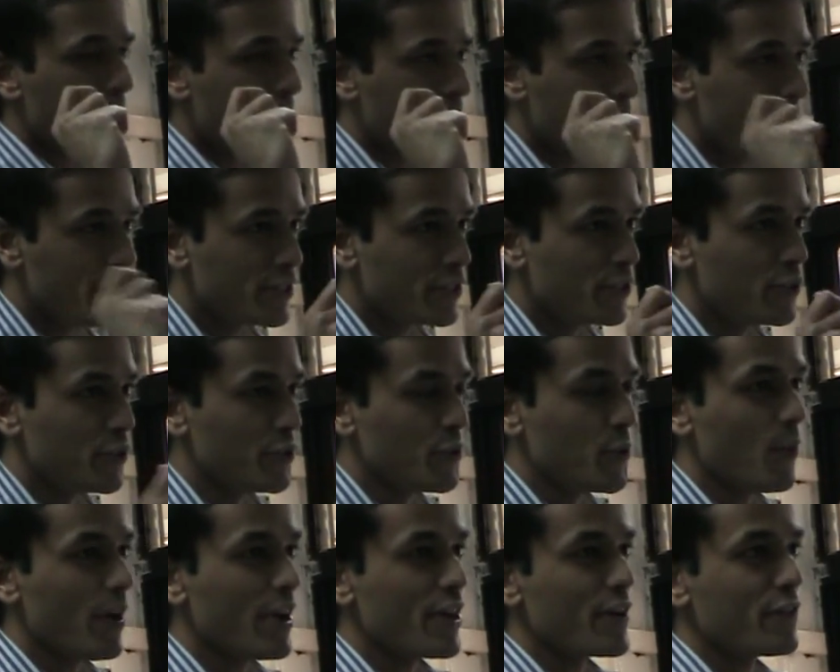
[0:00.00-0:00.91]
This new
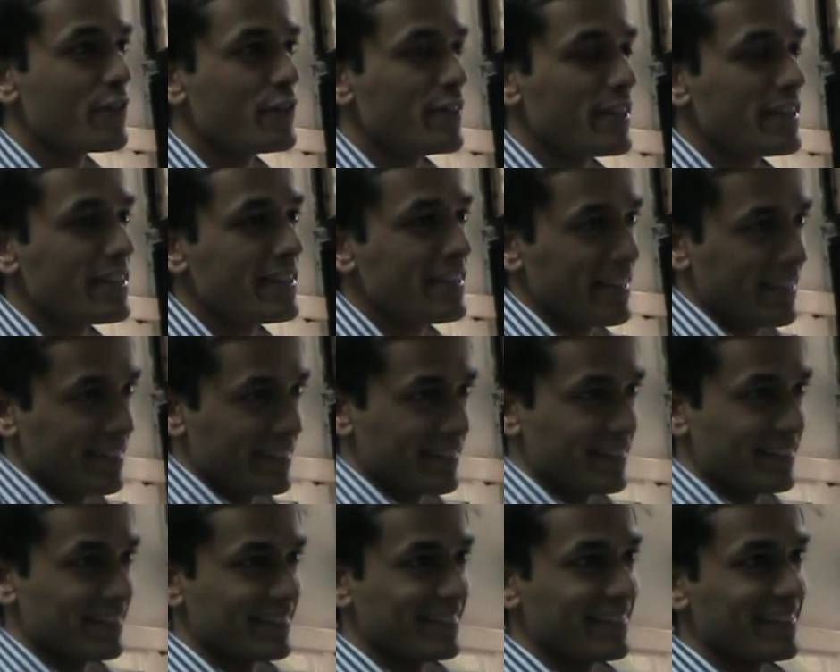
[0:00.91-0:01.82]
way of
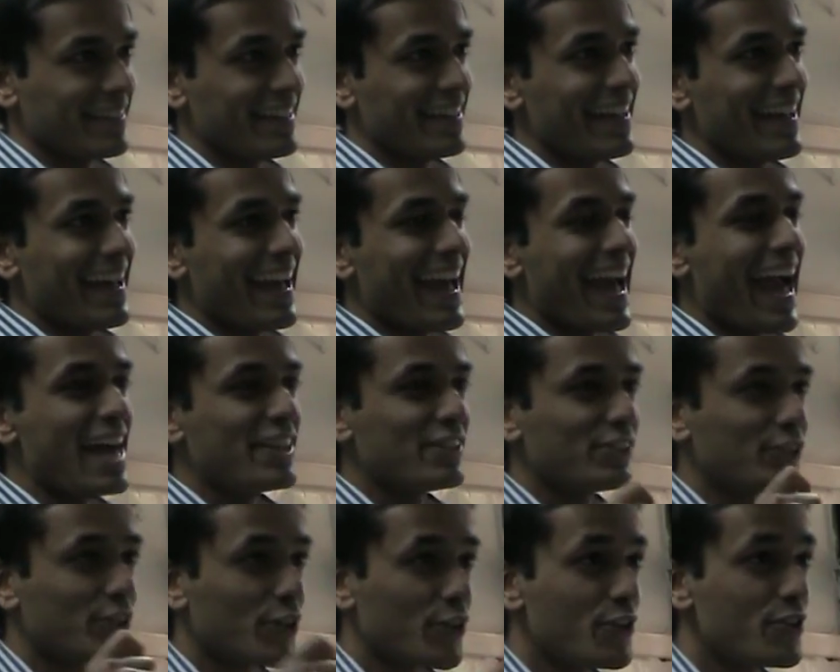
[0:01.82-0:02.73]
thinking
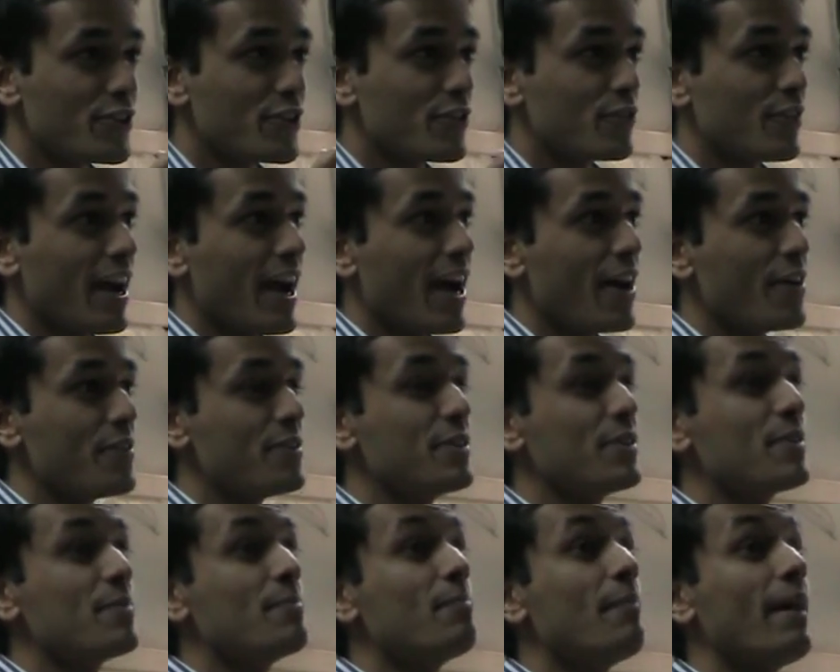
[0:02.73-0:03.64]
has turned around
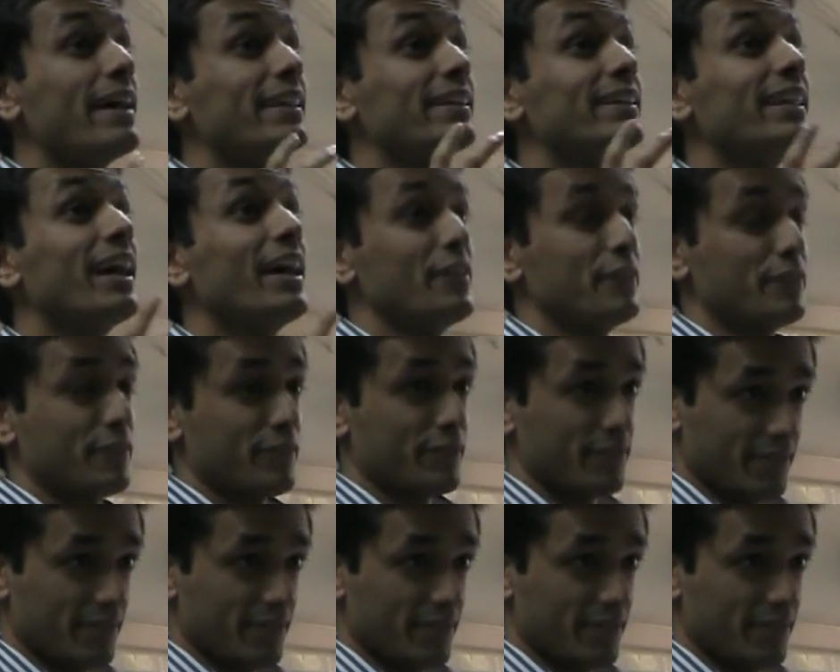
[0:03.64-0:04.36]
my life.